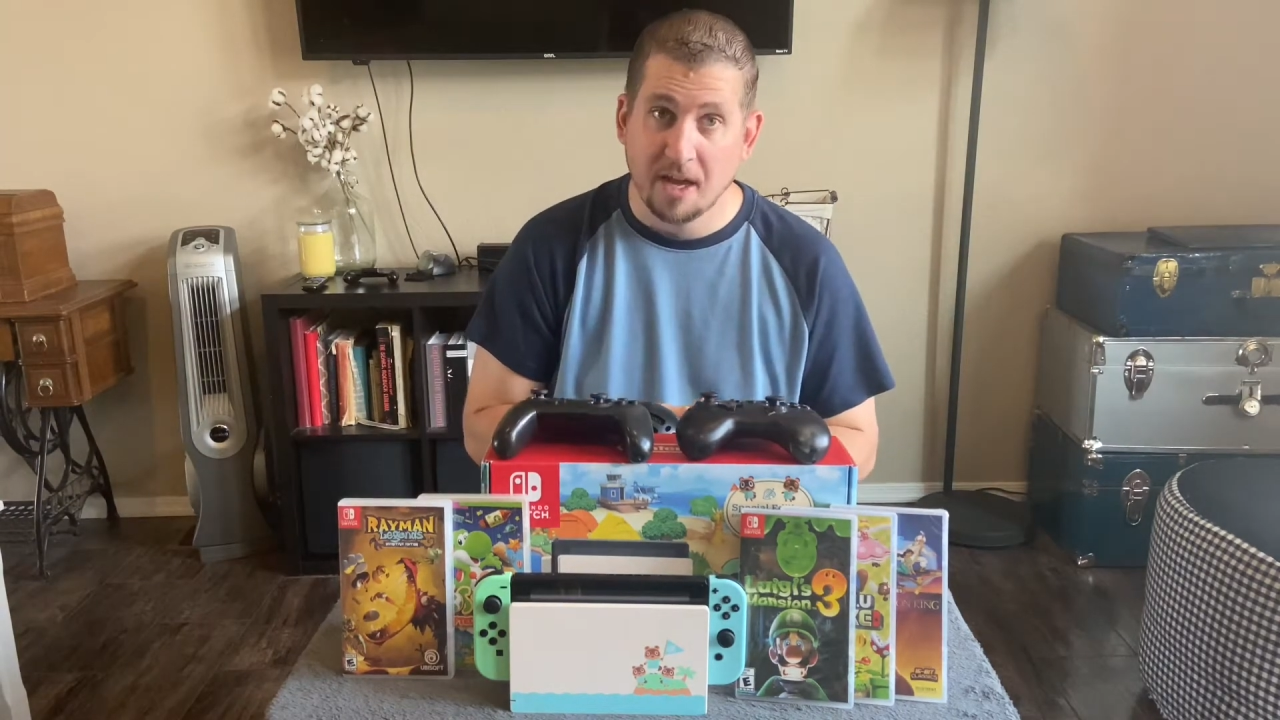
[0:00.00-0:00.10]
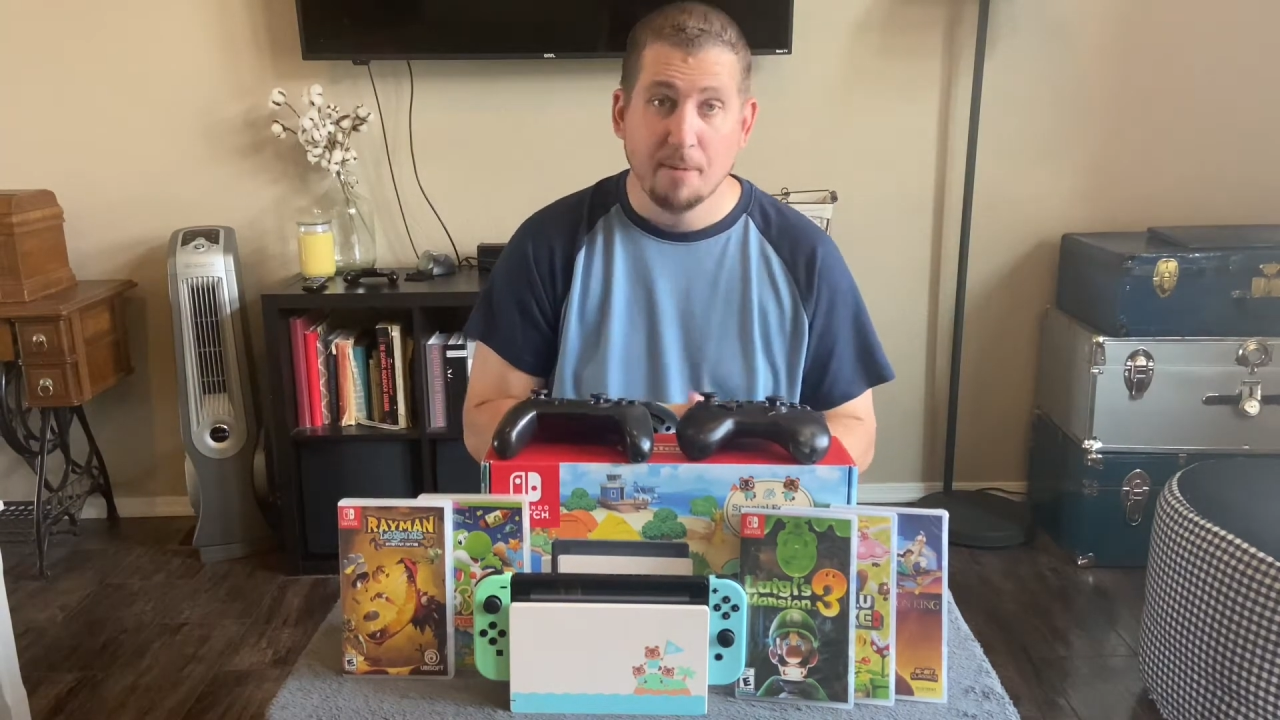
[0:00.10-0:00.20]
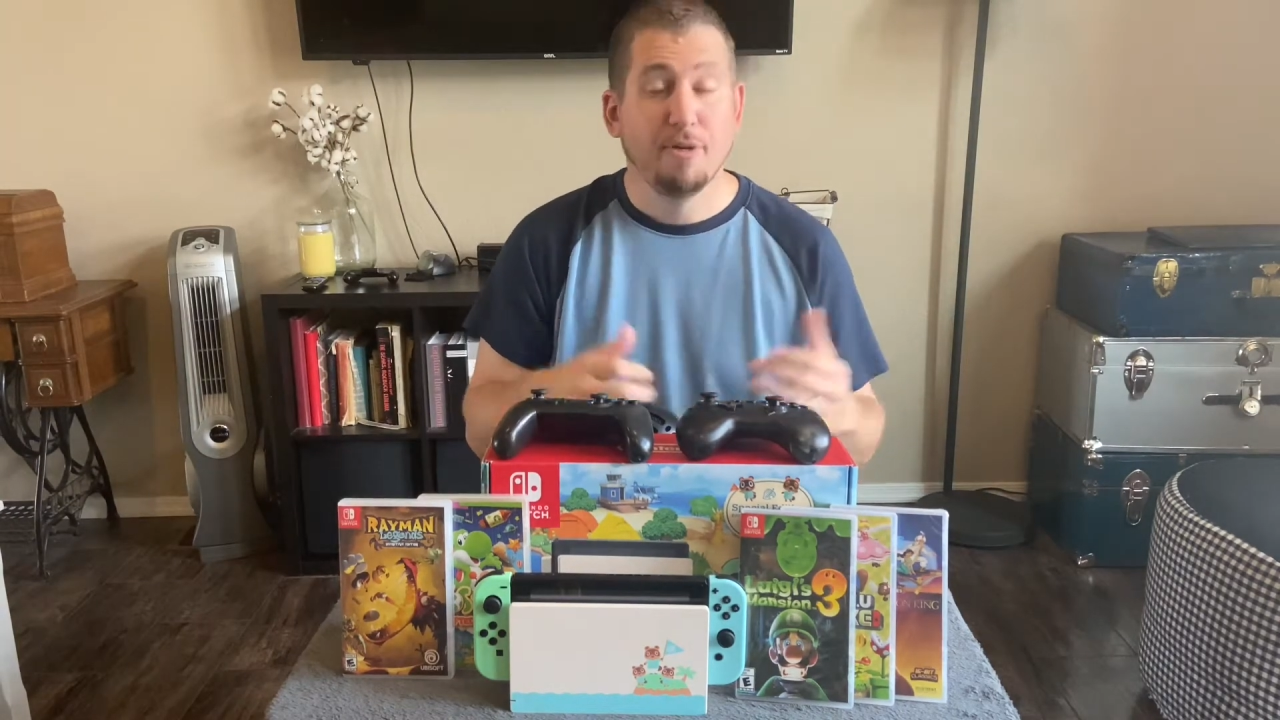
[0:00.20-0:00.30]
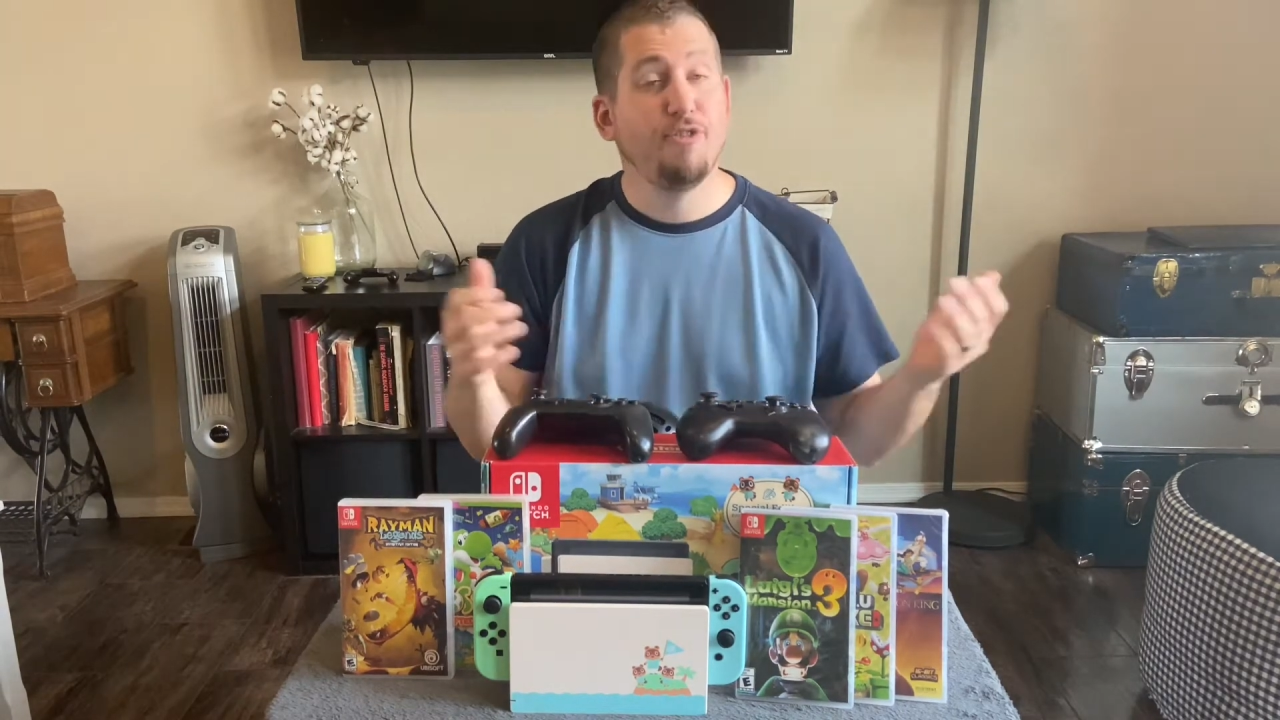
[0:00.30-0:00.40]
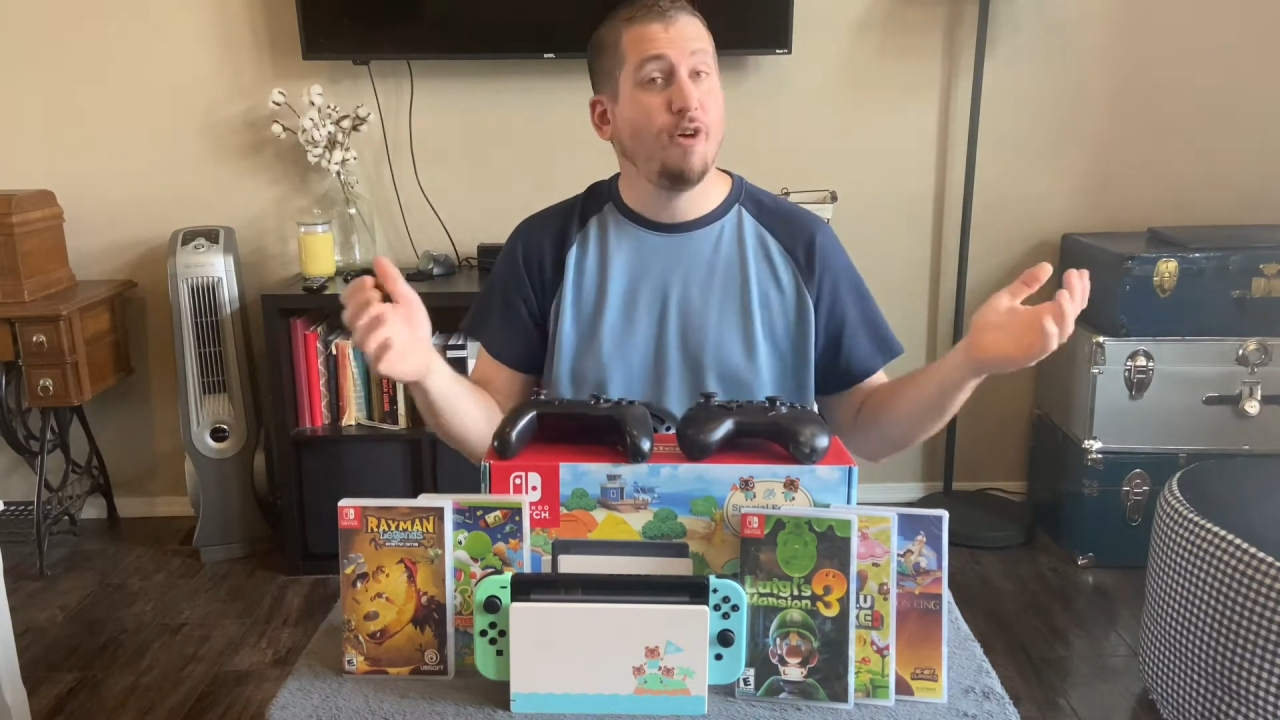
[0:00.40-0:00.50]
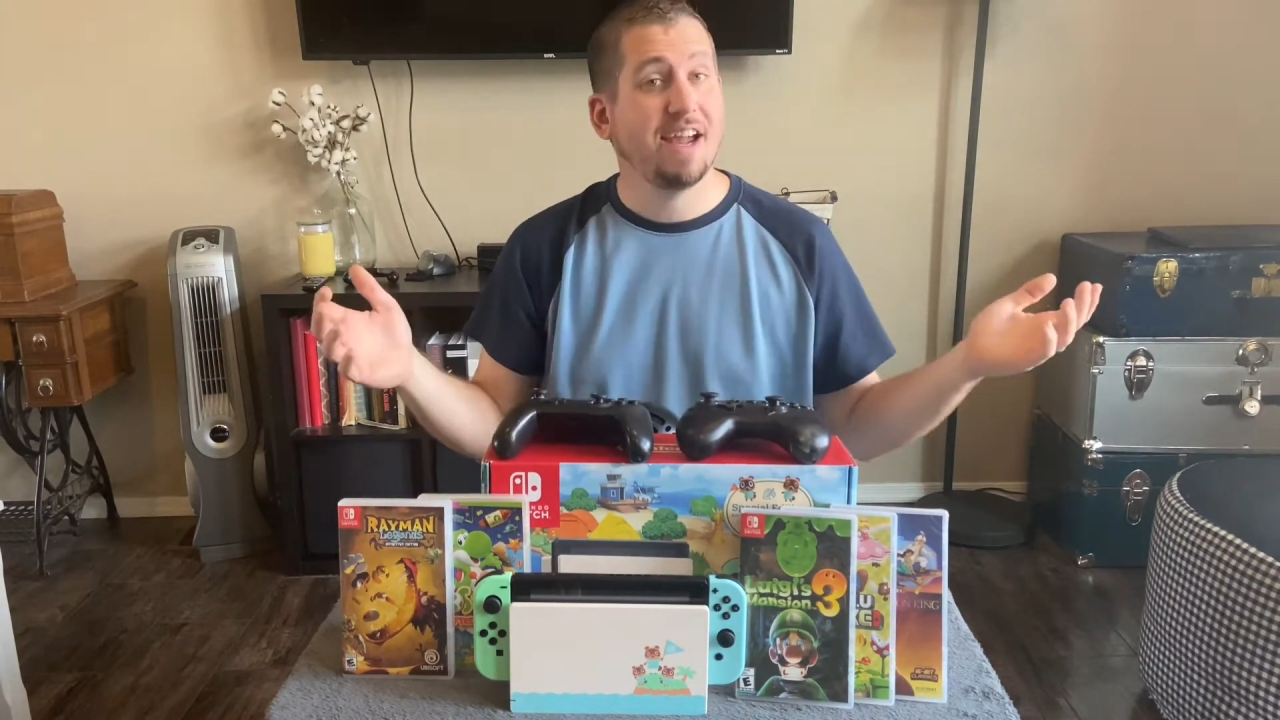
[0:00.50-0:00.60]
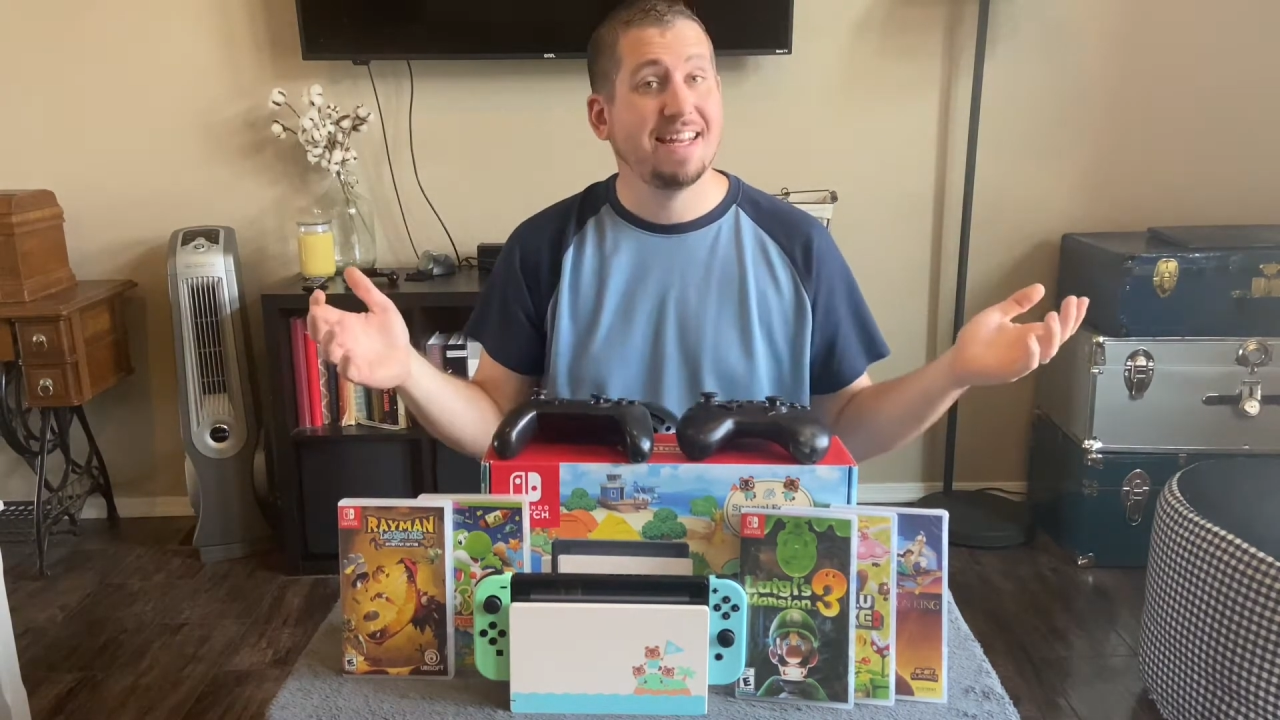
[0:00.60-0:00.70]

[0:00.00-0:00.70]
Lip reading: Before I get